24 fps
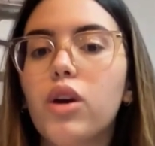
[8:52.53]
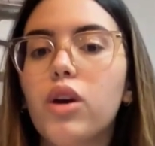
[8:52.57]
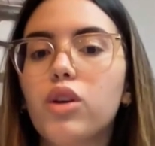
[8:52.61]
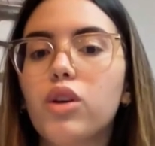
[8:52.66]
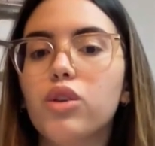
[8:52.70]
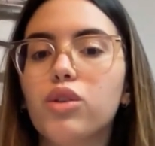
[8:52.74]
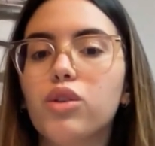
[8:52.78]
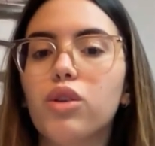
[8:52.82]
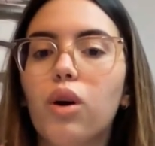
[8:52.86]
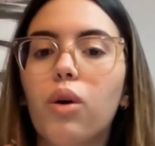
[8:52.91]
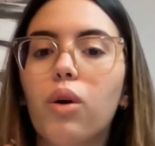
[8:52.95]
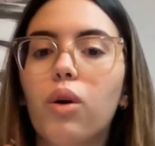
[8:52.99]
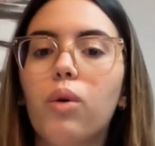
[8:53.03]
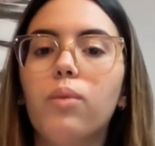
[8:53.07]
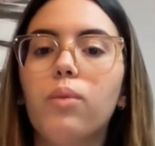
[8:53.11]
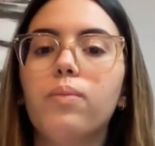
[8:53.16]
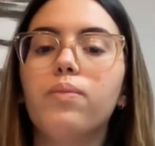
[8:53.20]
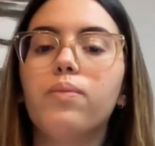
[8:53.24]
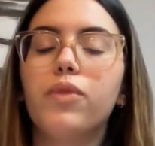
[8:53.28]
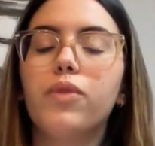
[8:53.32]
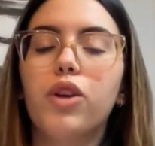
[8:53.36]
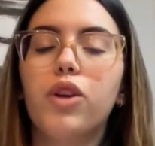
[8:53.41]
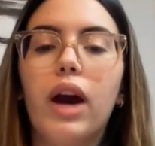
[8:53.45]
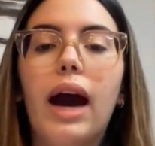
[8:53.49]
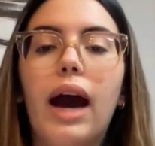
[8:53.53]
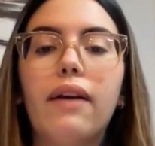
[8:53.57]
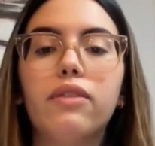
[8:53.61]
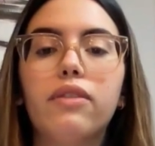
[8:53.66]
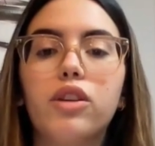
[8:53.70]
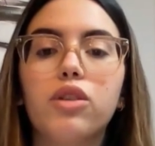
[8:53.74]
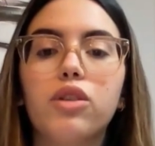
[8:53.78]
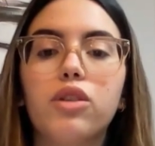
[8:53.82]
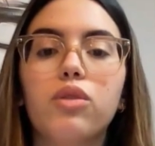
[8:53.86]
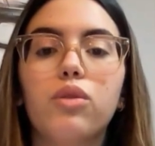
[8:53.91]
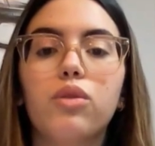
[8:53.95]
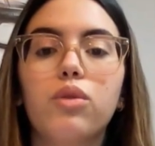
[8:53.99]
So you have
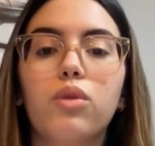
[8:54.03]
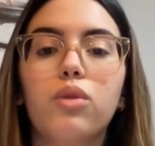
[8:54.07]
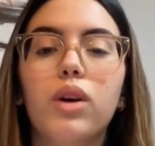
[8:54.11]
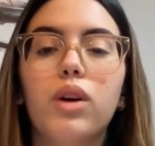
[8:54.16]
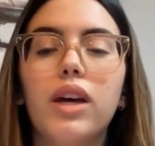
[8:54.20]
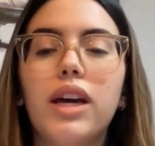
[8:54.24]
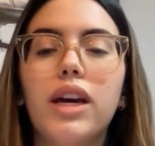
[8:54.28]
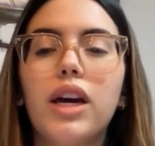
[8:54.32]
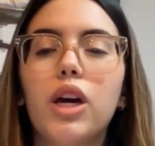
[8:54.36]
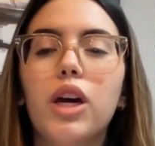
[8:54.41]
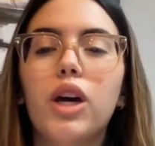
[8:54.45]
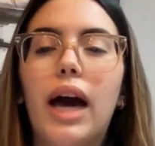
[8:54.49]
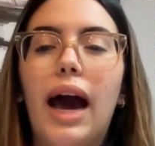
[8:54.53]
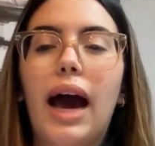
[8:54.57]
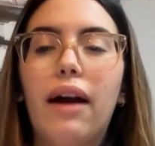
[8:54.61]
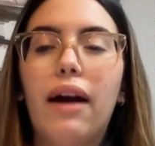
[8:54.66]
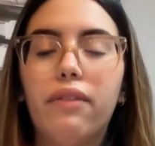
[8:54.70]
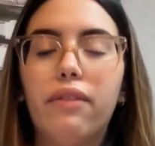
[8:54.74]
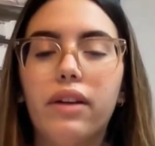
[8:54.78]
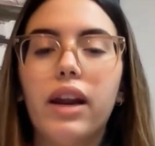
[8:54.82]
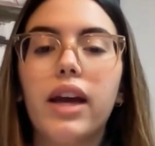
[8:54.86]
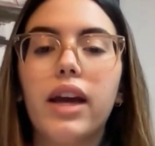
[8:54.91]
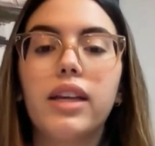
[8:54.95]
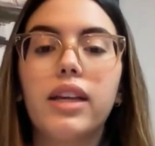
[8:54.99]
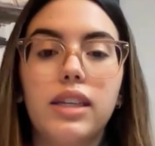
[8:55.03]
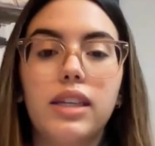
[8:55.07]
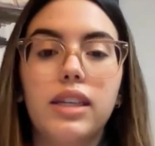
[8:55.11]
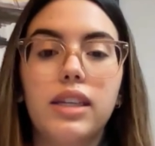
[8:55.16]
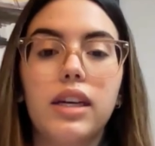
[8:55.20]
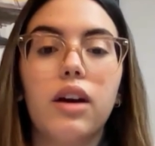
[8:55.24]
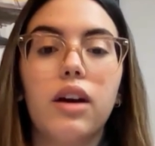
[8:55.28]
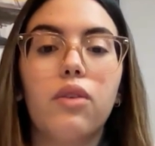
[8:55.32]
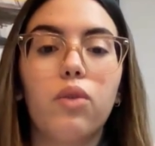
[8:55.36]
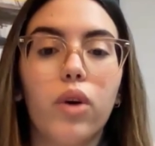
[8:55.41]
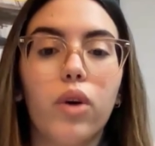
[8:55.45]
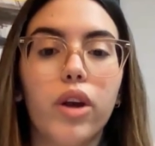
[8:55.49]
to have an
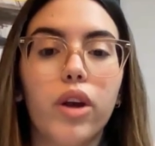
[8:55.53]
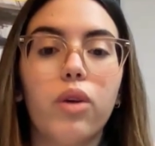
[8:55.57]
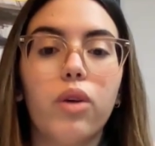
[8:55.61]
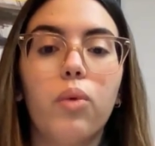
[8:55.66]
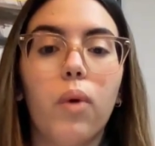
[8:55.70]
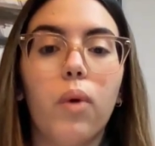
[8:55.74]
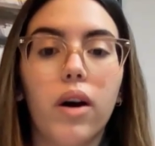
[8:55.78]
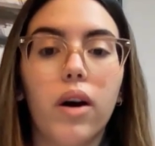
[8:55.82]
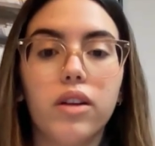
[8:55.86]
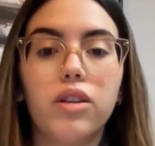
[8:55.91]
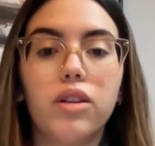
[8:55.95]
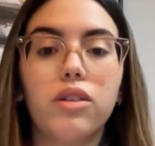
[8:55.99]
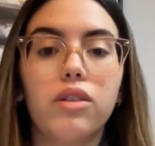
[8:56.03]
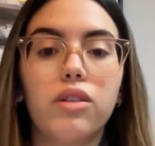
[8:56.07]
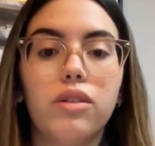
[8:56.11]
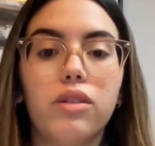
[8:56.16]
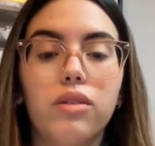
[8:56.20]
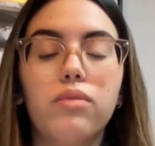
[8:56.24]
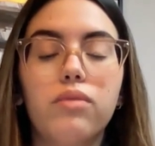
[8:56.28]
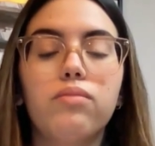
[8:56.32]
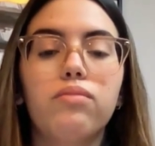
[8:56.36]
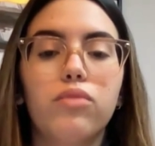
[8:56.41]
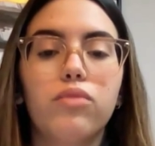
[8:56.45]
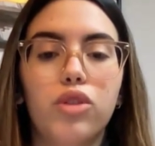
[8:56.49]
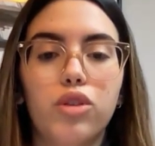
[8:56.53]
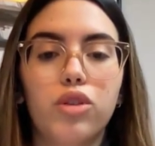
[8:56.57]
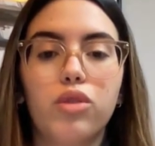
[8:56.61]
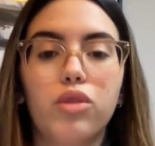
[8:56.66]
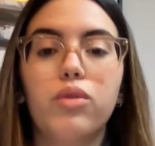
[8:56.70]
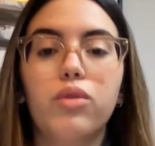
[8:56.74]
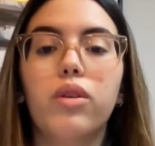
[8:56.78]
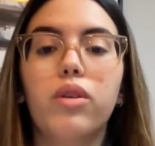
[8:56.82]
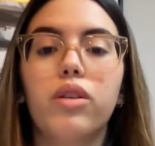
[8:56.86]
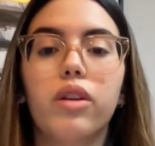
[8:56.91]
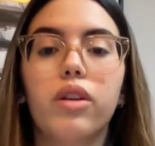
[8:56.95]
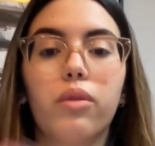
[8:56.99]
idea of what you want to
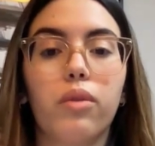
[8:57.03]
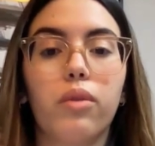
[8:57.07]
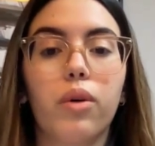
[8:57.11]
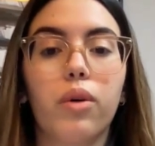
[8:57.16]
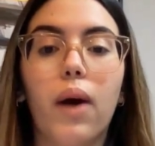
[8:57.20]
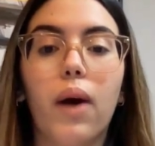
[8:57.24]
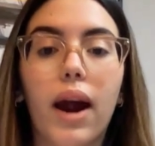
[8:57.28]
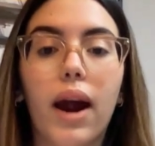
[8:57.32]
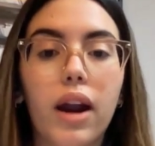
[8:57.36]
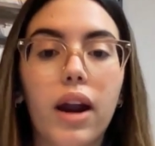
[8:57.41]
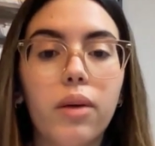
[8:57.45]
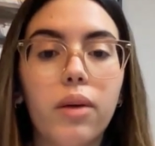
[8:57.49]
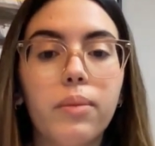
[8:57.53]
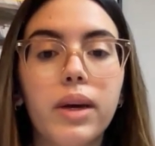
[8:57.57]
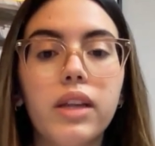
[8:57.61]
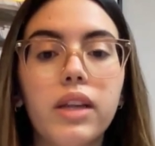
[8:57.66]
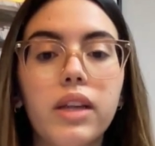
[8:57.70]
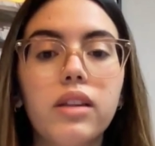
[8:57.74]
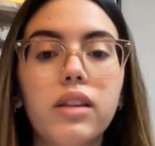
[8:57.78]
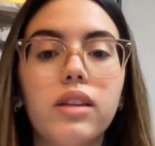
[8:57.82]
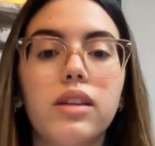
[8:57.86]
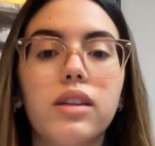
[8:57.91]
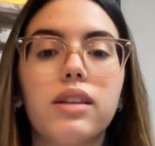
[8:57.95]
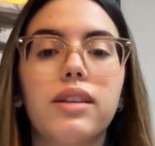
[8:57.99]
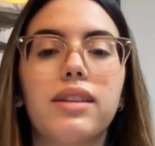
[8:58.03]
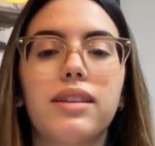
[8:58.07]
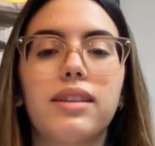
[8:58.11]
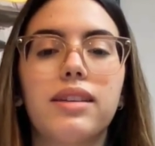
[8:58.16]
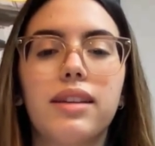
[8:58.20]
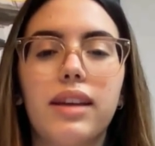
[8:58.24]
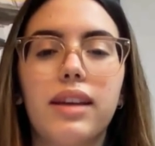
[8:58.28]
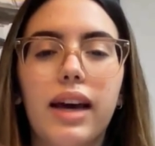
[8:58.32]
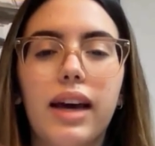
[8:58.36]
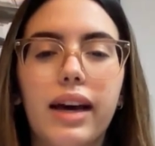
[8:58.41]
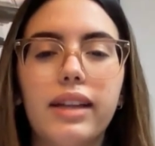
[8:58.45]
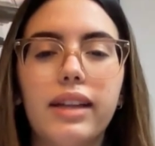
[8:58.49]
do and the requirements,
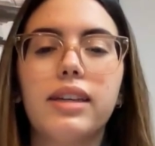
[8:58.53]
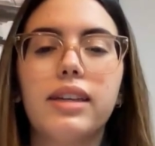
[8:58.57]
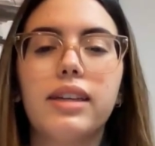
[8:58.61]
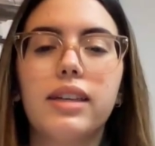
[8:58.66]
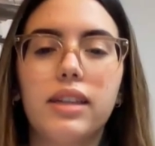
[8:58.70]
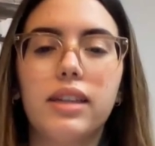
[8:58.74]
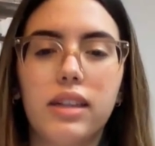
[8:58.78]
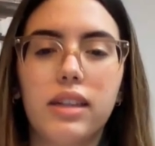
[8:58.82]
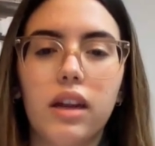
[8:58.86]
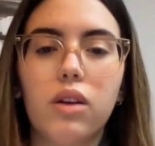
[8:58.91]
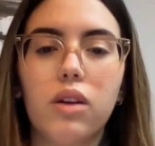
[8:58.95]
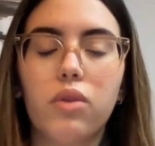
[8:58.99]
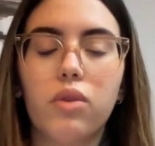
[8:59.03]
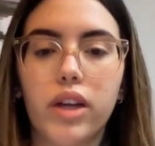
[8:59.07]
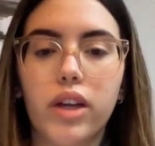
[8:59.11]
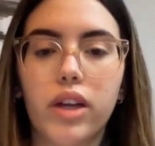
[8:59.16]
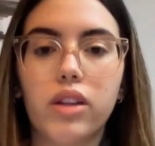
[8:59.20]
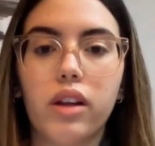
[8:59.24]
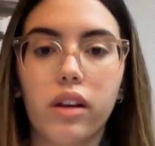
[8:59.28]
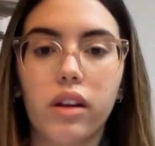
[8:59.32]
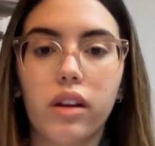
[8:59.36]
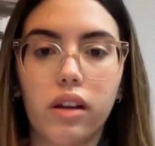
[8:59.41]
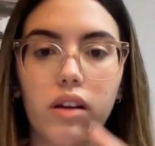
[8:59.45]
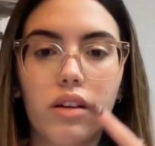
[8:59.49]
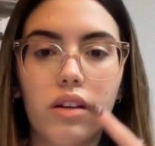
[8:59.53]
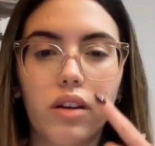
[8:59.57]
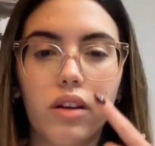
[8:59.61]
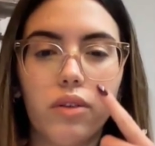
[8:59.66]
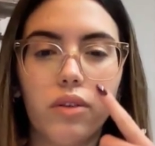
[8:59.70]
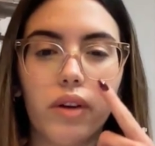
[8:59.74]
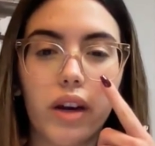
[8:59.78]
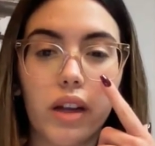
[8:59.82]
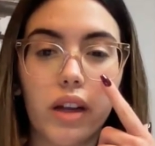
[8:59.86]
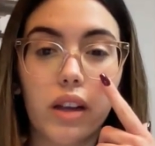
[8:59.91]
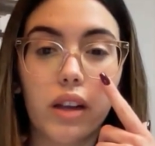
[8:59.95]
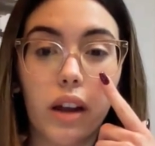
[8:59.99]
at least in grade
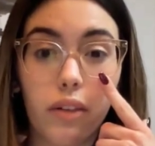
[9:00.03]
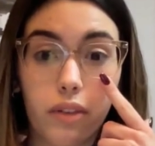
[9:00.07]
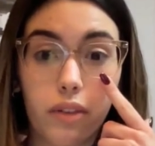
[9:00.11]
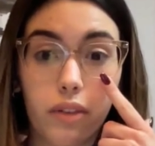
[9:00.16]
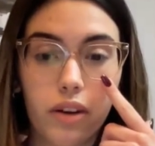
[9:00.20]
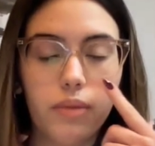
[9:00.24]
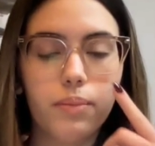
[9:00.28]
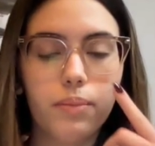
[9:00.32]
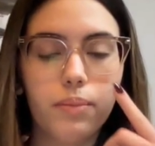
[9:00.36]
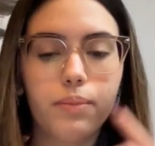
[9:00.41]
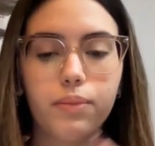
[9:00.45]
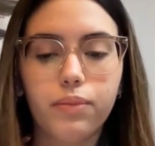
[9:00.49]
11.